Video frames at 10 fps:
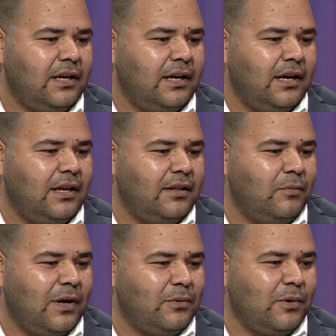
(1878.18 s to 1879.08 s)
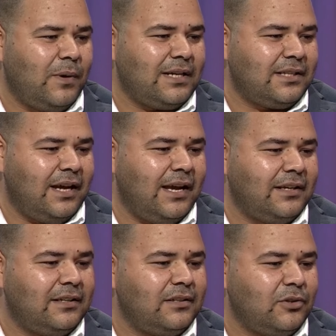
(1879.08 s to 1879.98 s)
And when we was
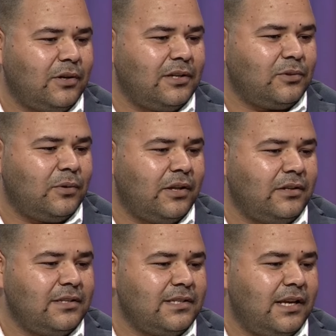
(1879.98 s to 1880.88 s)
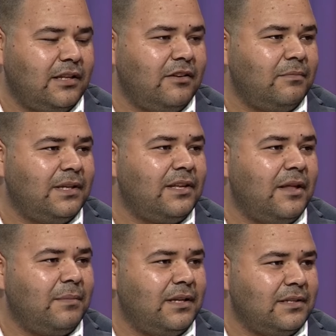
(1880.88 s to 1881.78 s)
like talking together, and he said, give me
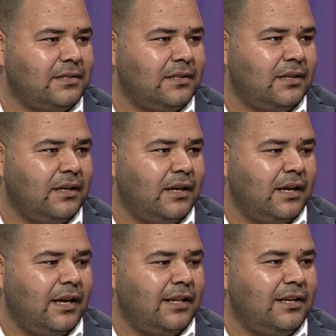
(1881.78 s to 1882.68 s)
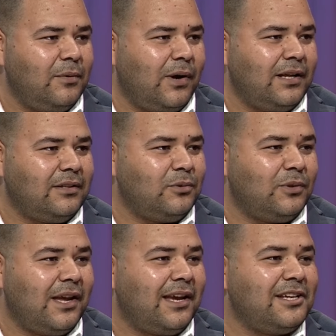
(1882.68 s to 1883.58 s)
ten minutes. And he went to
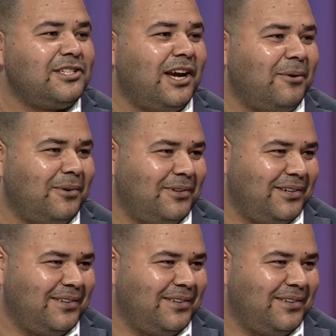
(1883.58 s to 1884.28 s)
take a shower.